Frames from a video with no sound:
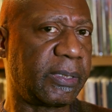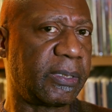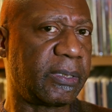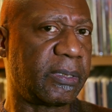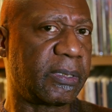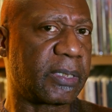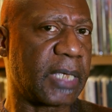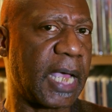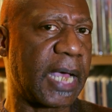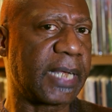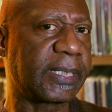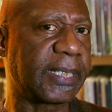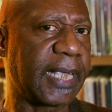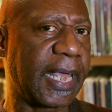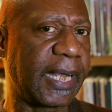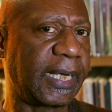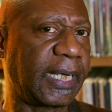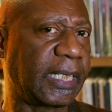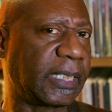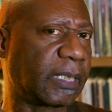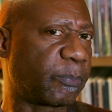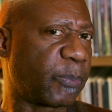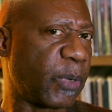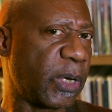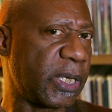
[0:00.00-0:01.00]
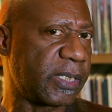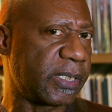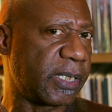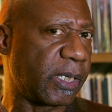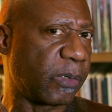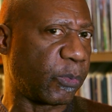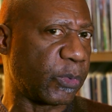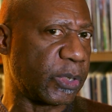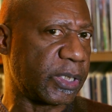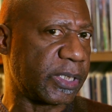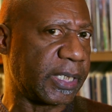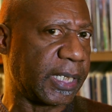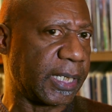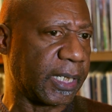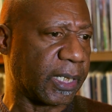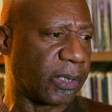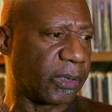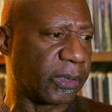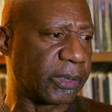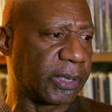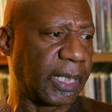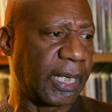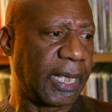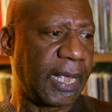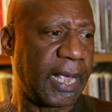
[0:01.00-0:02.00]
John Kennedy, the president, was killed,
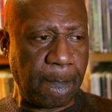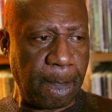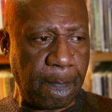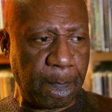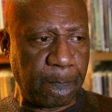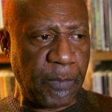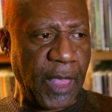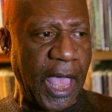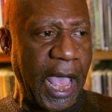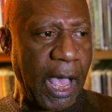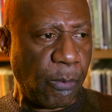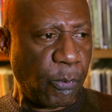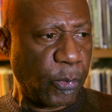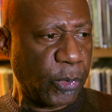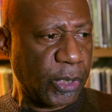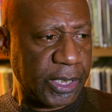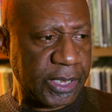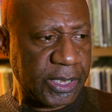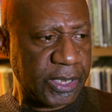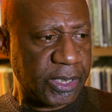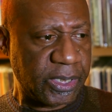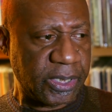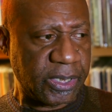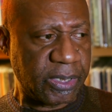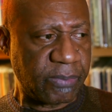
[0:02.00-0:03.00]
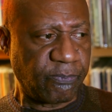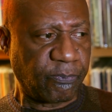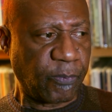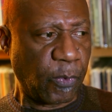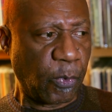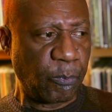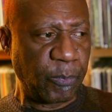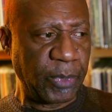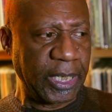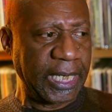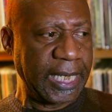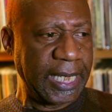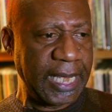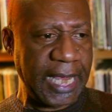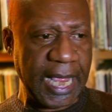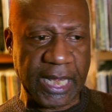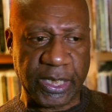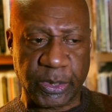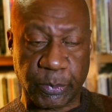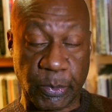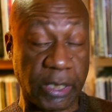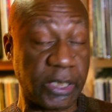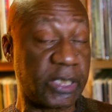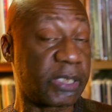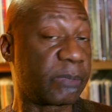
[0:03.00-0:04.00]
that was, for me
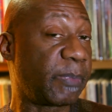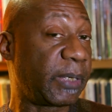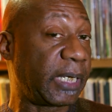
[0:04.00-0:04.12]
as well as